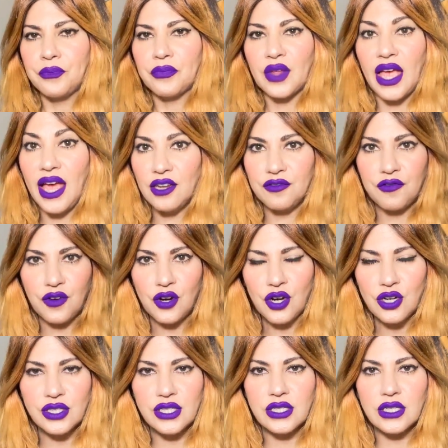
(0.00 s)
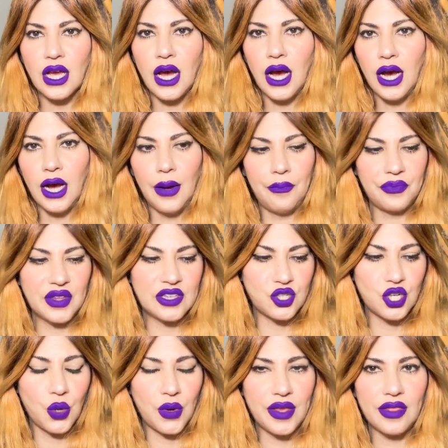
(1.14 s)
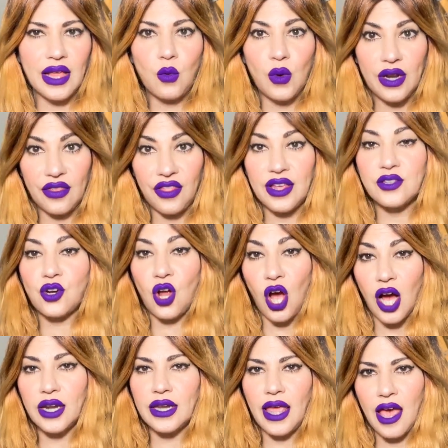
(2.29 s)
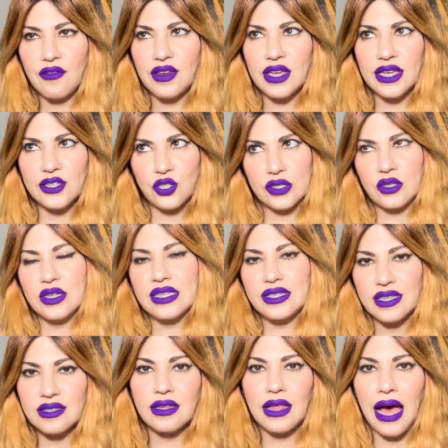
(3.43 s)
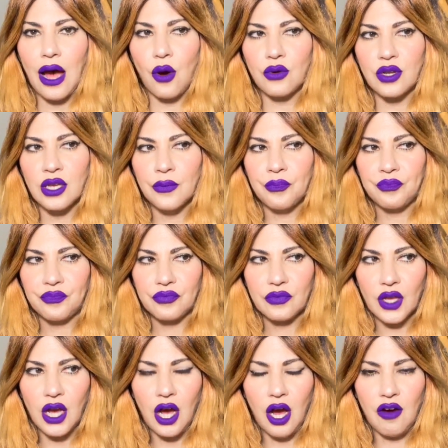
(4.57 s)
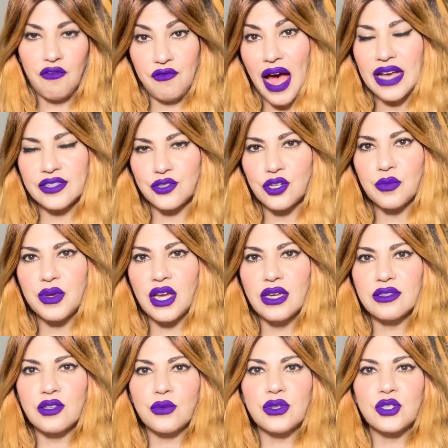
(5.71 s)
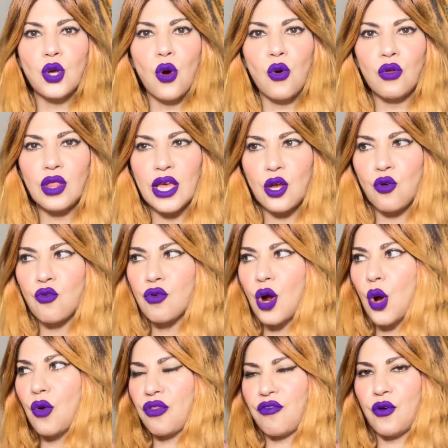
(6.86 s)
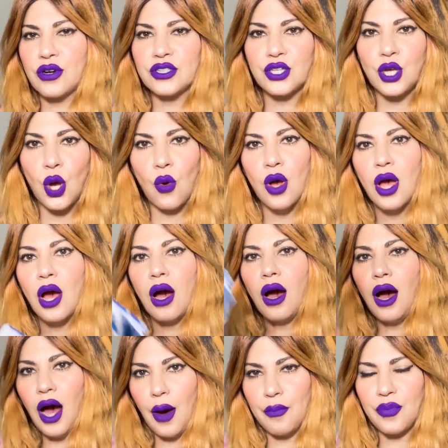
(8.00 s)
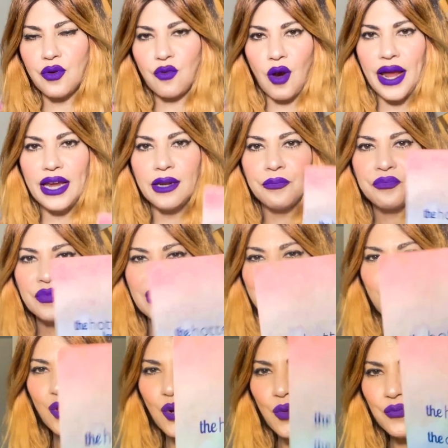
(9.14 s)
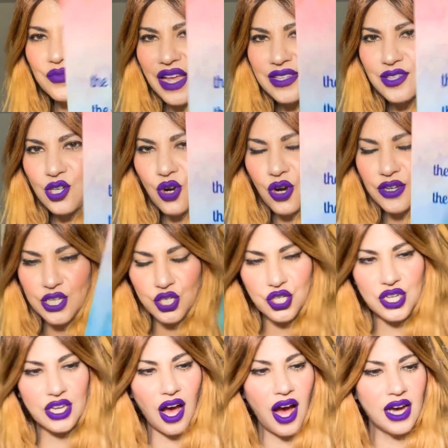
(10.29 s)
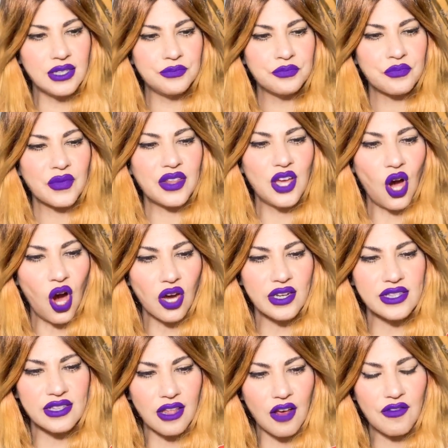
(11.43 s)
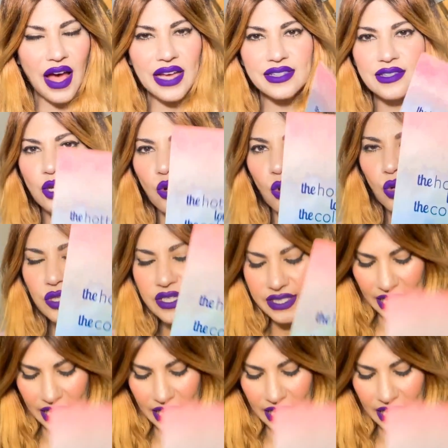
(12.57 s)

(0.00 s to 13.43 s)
head first, it's showing that when things are hot and heavy, it's just going to sizzle out faster, because there was no like growth for it to go up, right? So that's the card that she got. The hottest love has the coldest